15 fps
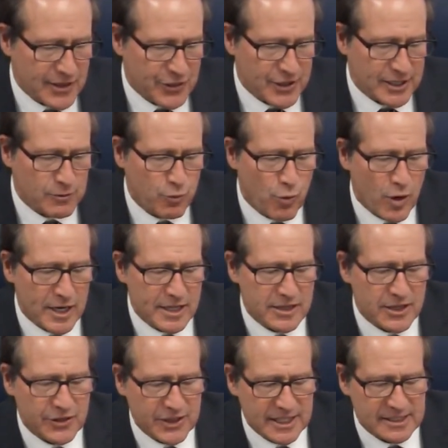I think one
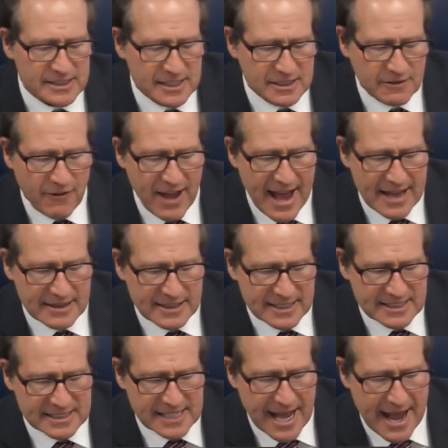of the things that
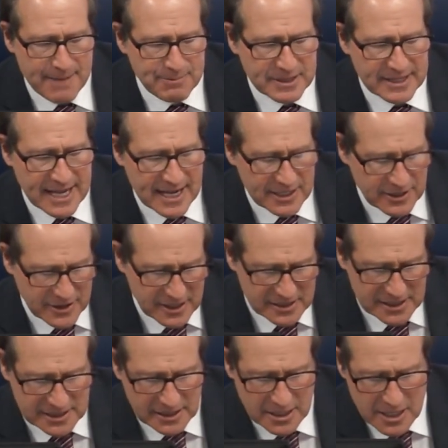has happened out of
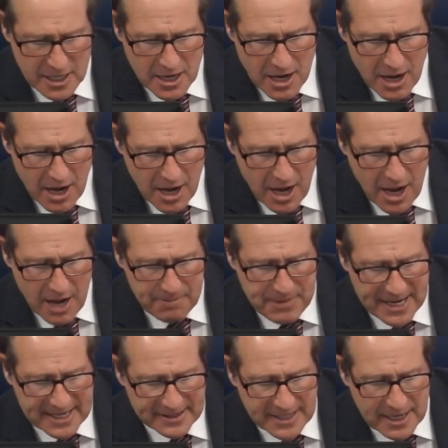this
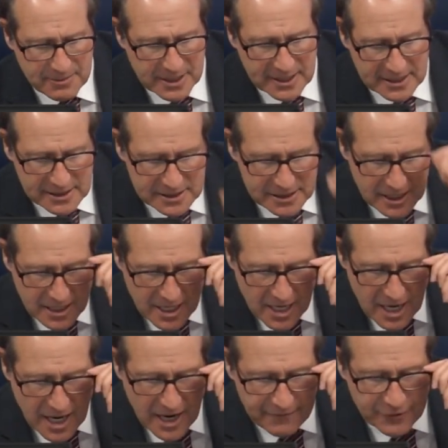pandemic is
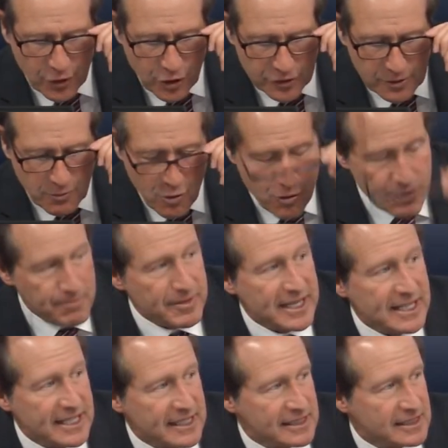I've gone to more
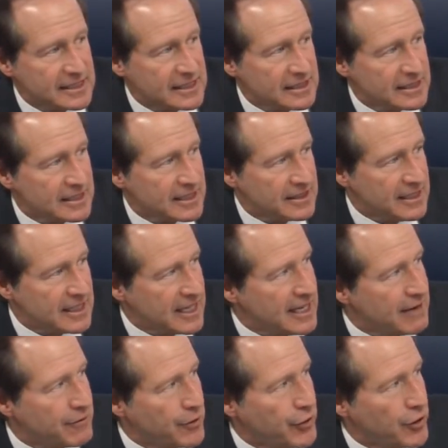meetings than I
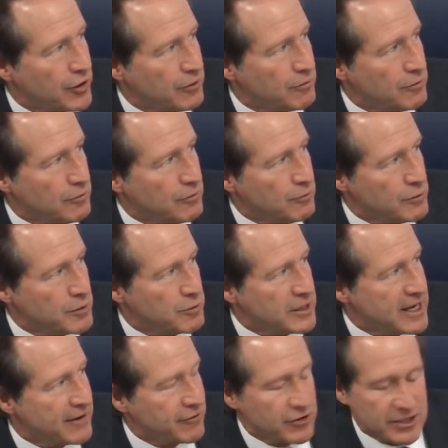ever thought we
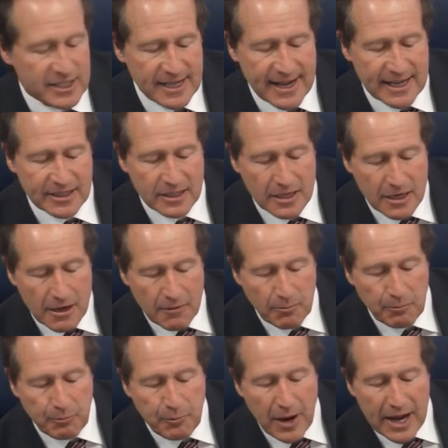would ever attend.
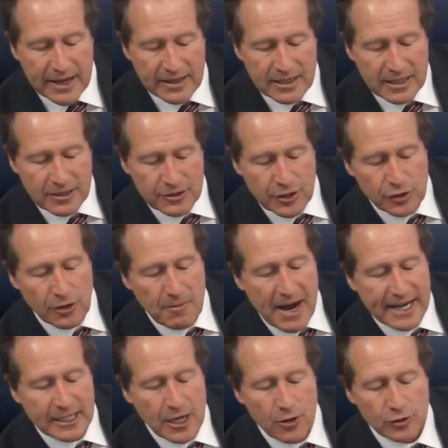But you don't
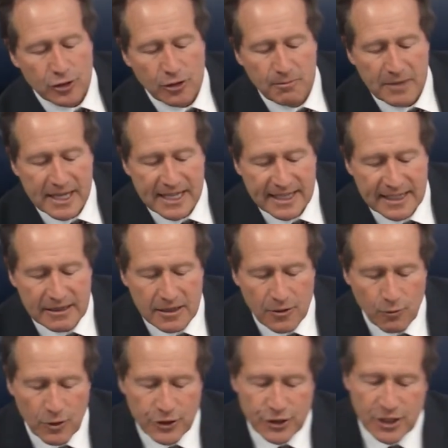mind going to a
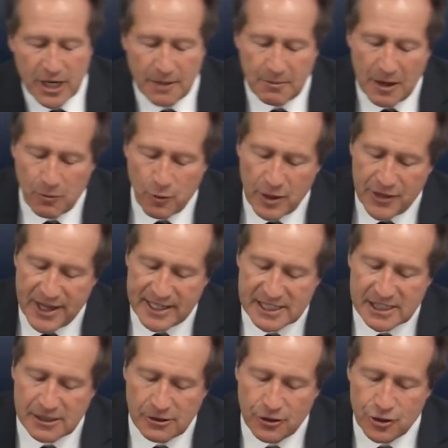meeting when you come up with a
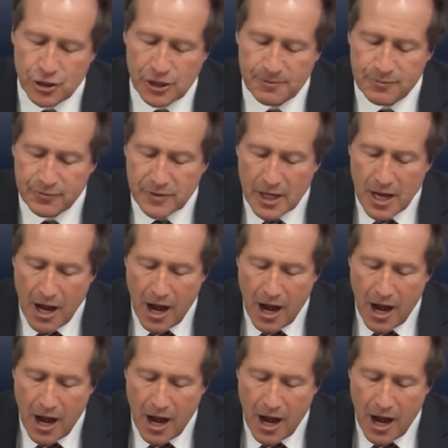solution.